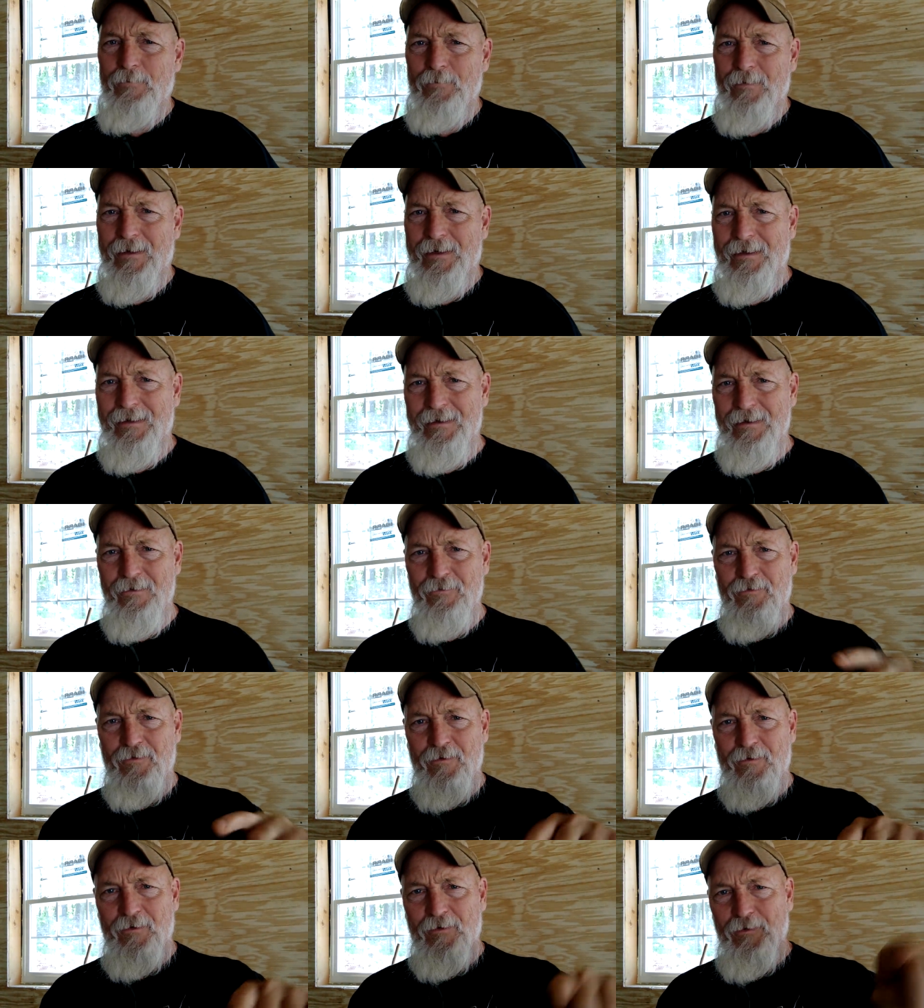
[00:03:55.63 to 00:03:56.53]
What I need
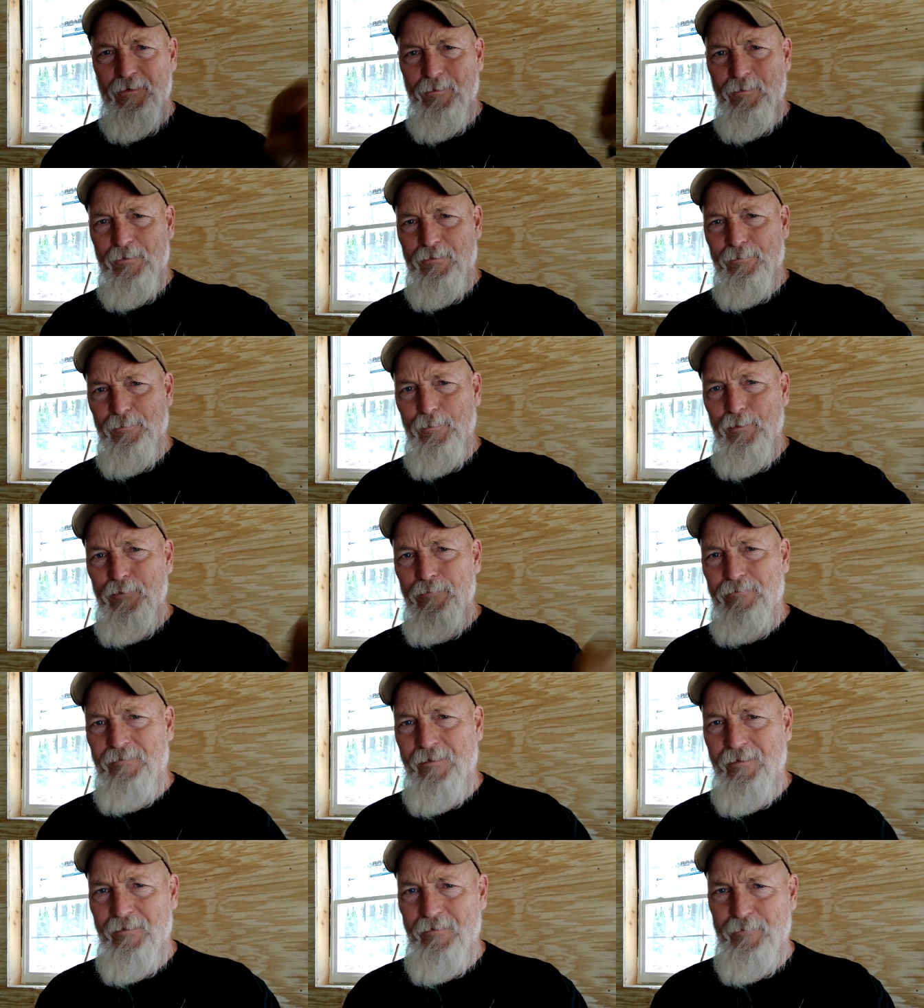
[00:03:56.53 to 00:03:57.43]
you to do is move
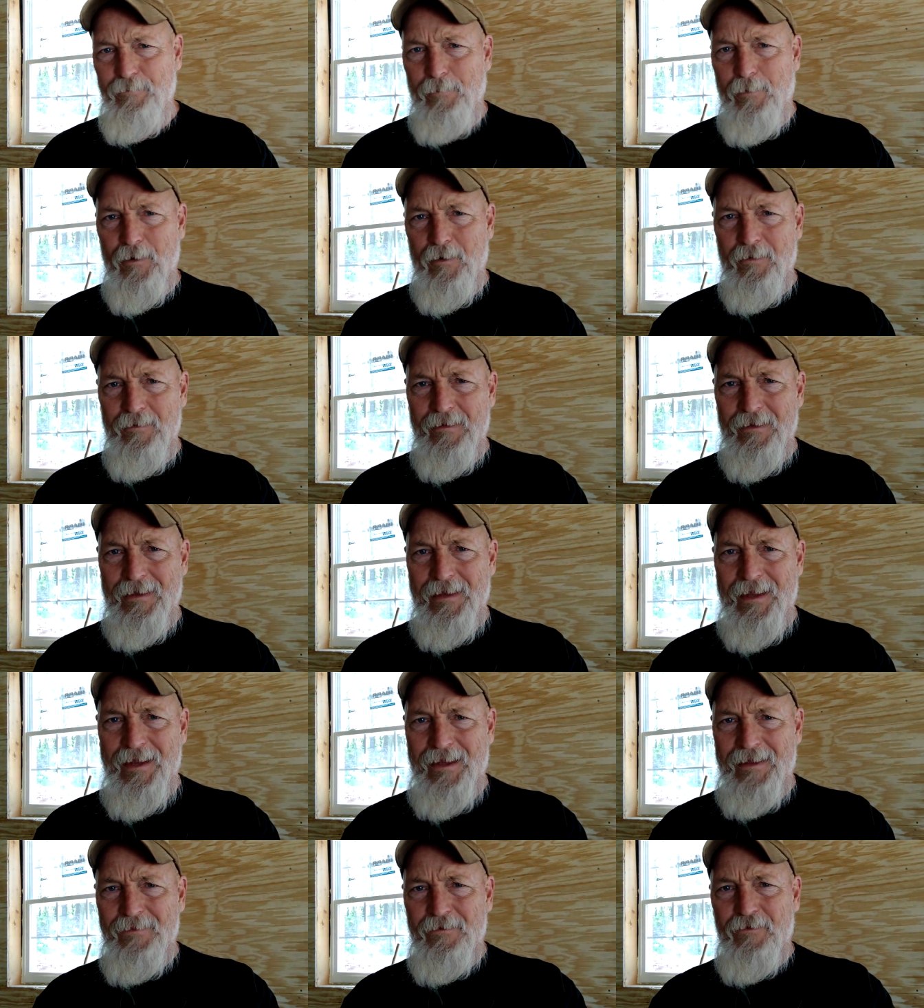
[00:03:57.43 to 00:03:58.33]
to this part of the land.